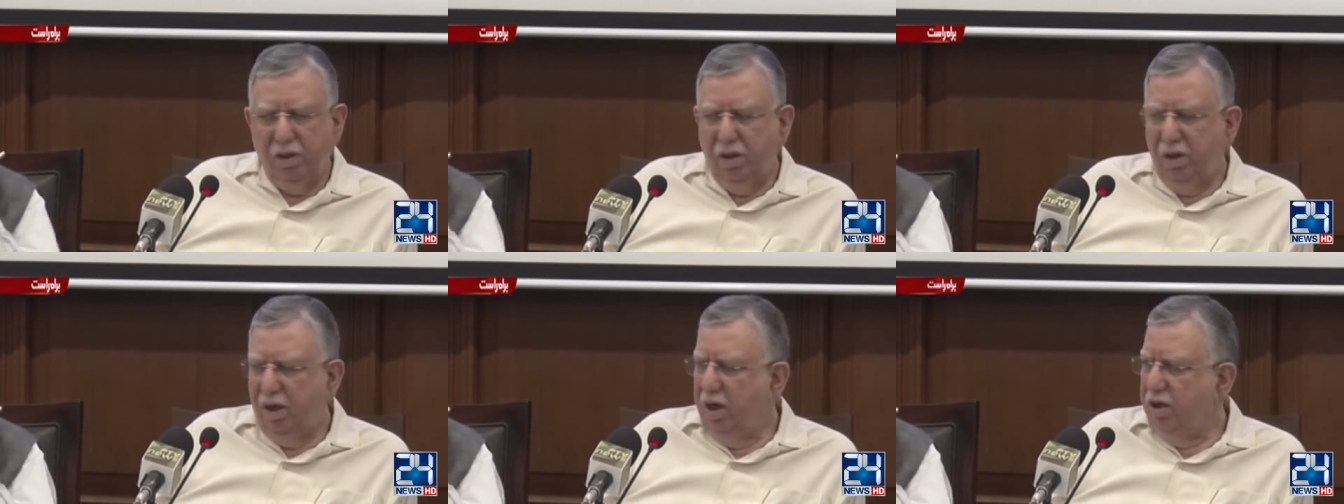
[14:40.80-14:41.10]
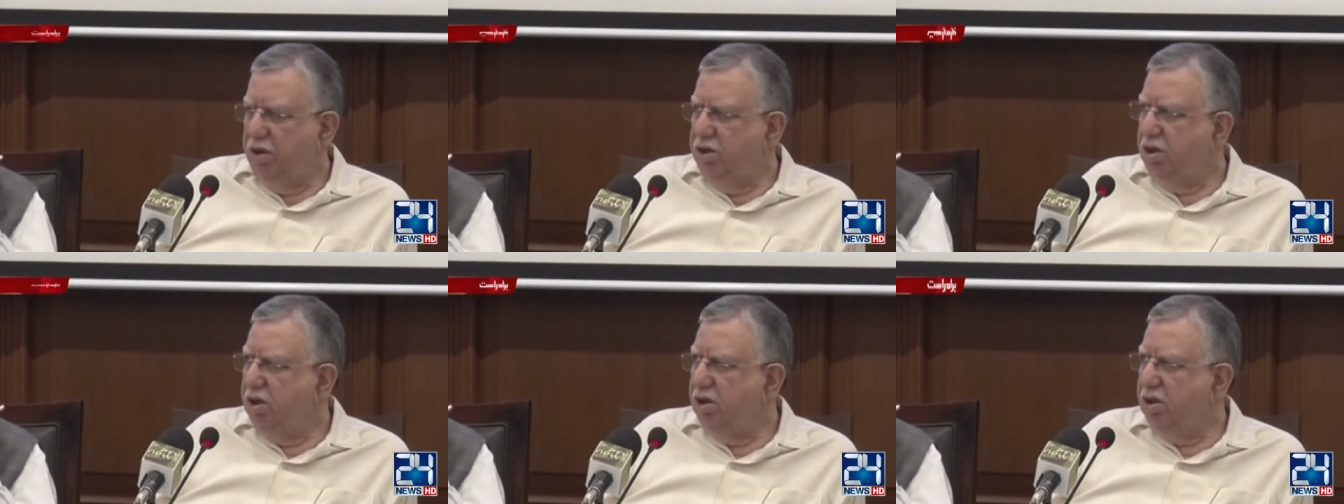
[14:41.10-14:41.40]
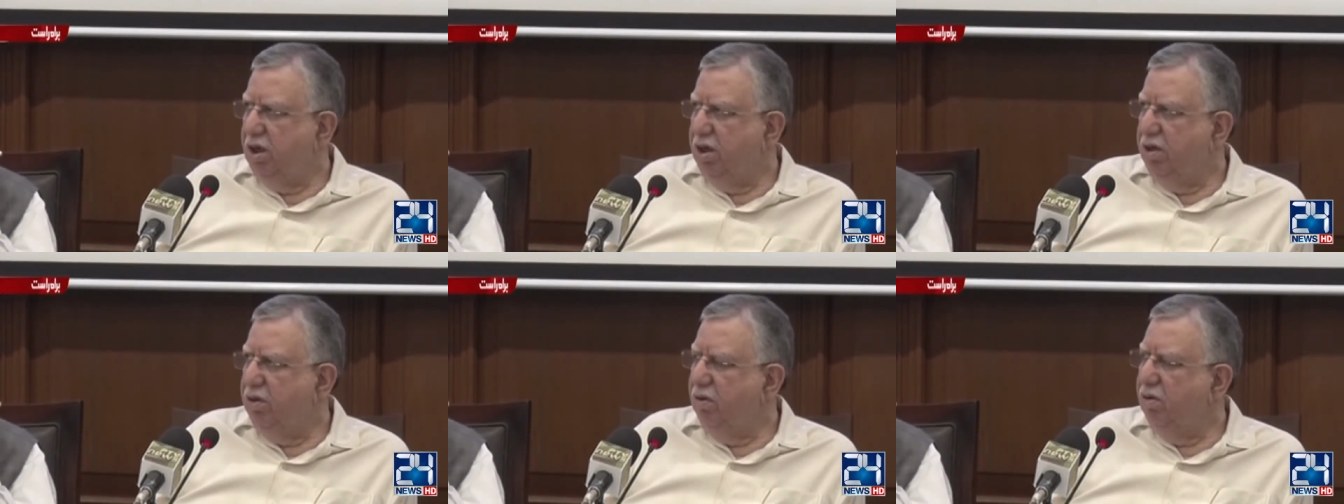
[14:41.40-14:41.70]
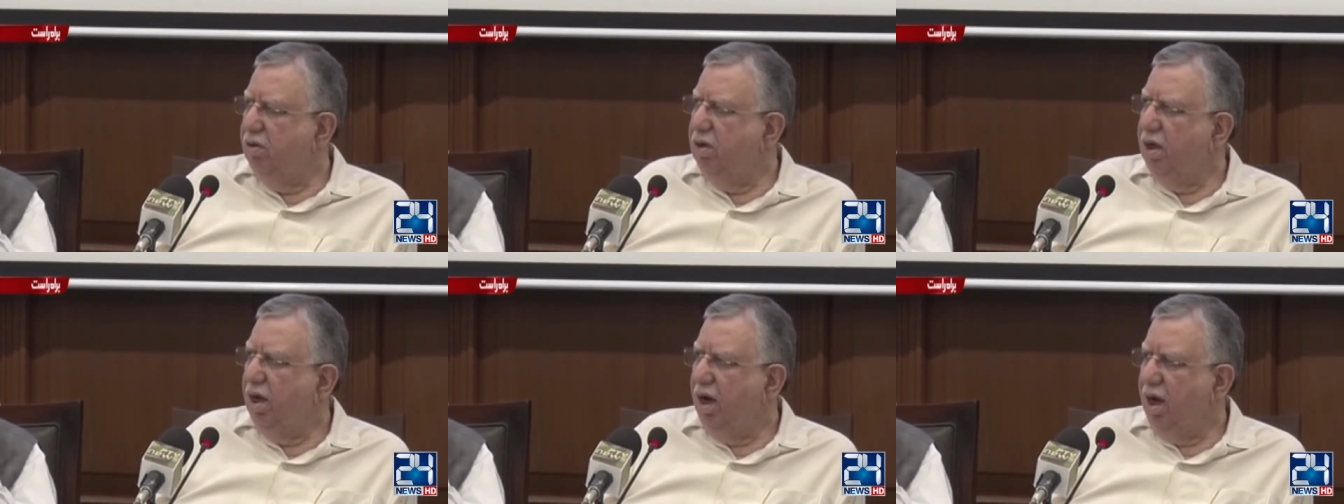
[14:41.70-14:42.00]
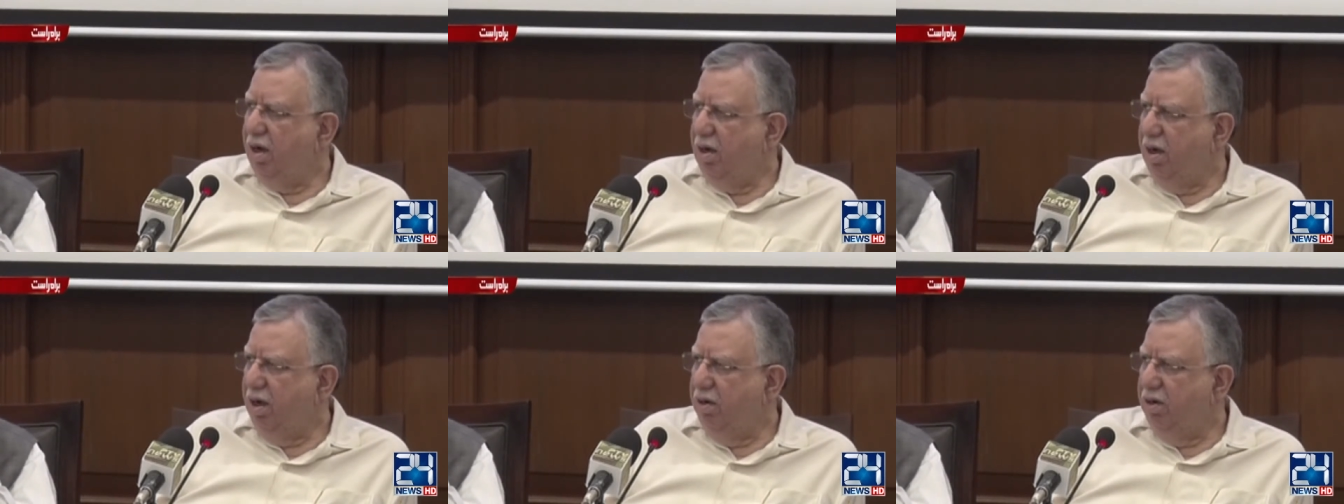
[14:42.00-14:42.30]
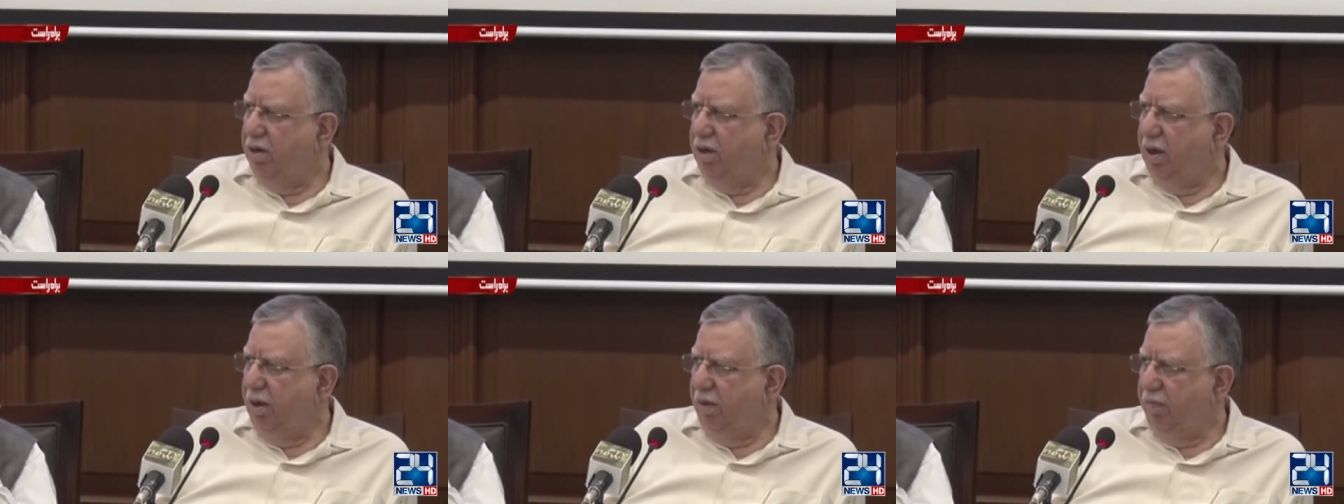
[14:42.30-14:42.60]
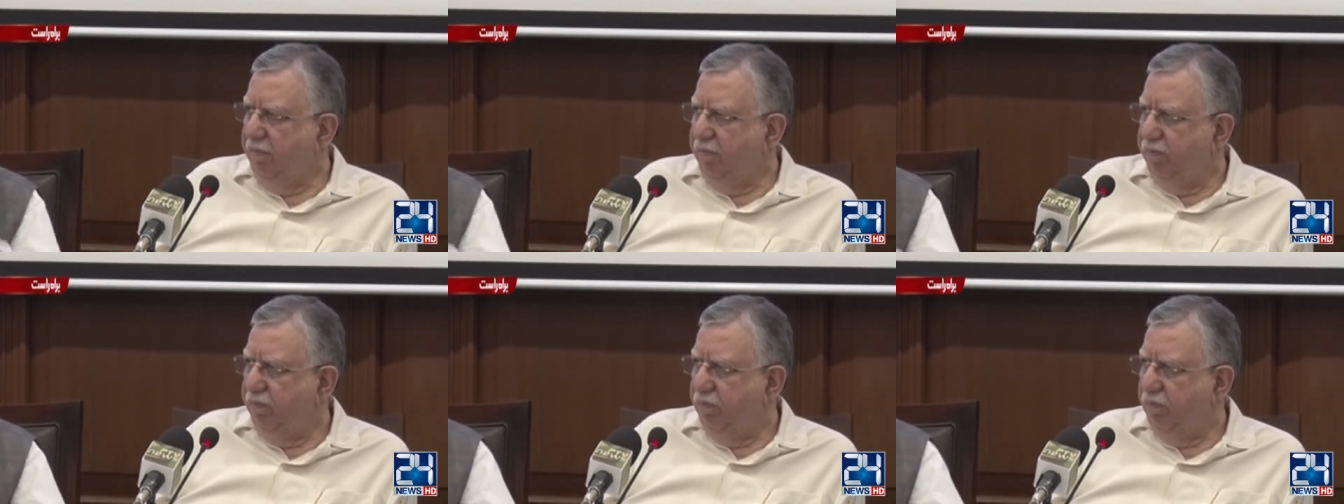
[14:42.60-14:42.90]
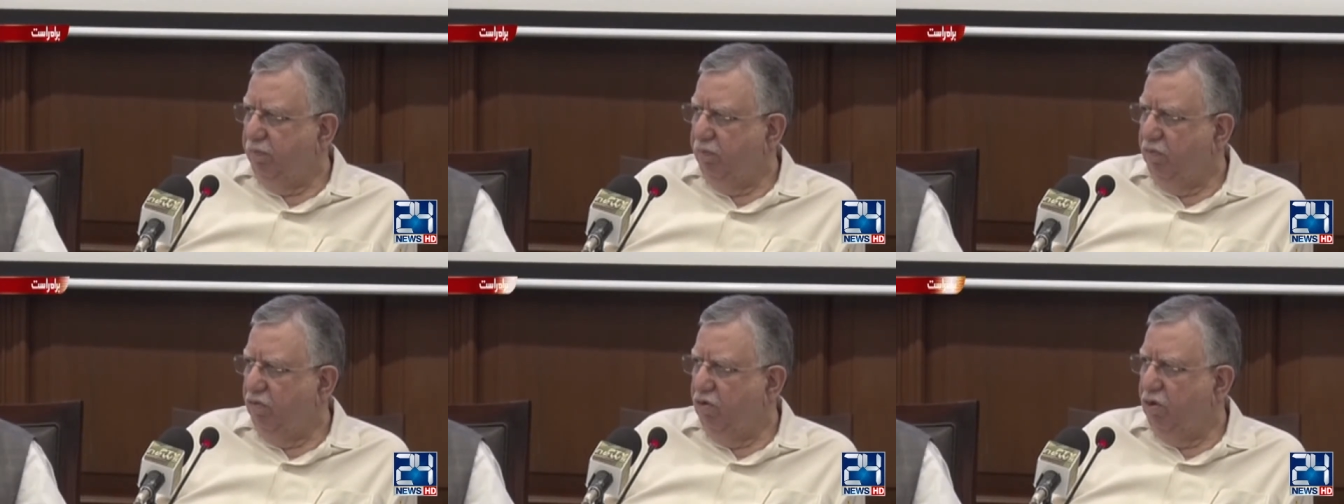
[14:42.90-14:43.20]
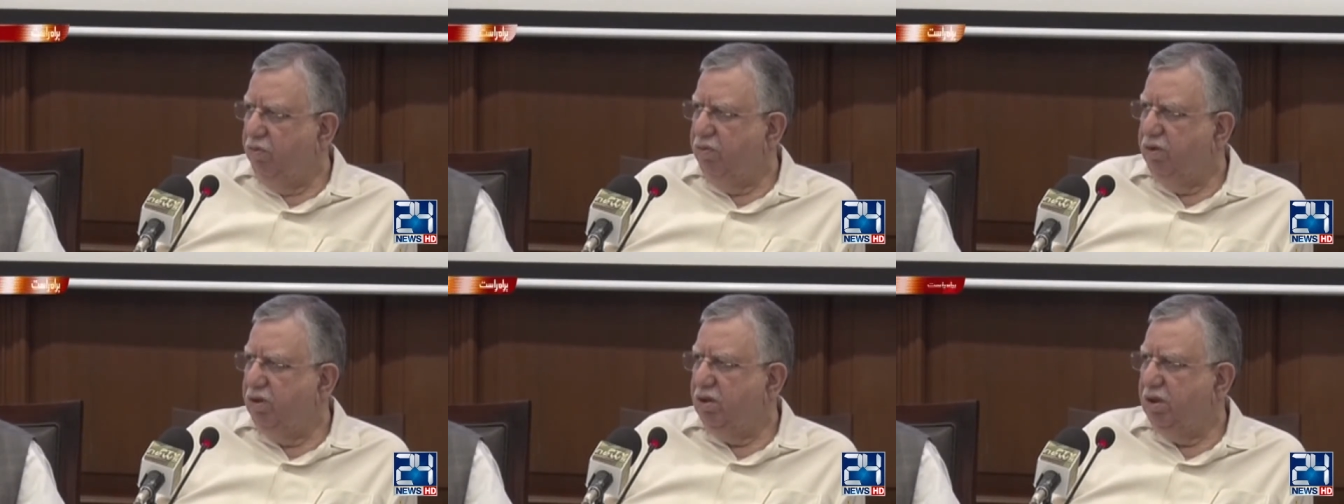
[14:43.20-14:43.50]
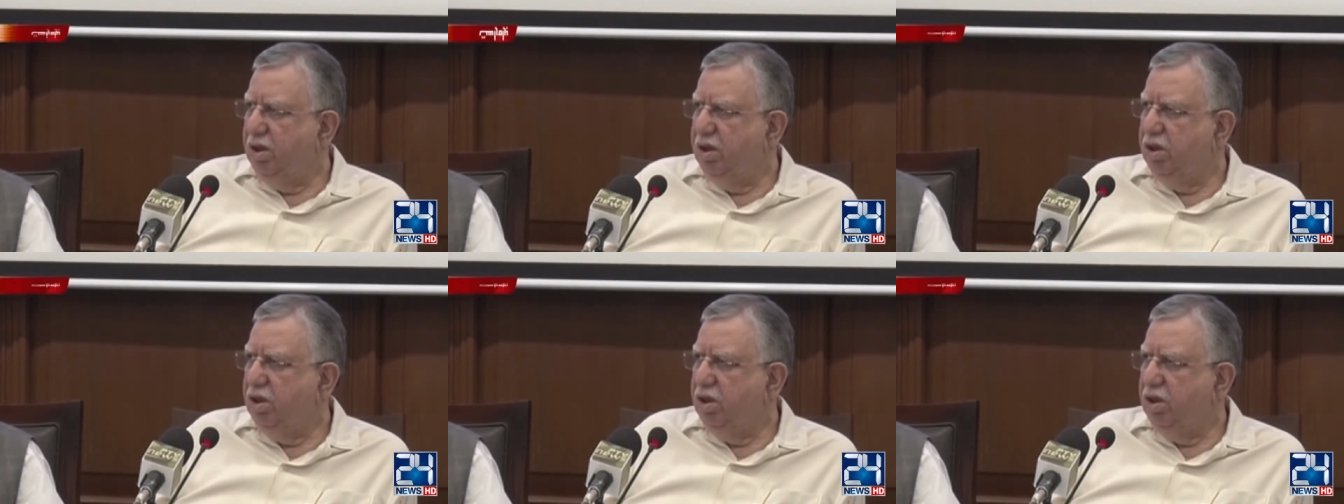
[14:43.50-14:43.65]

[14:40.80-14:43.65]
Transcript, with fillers: and she said, you know, in our country, what we say,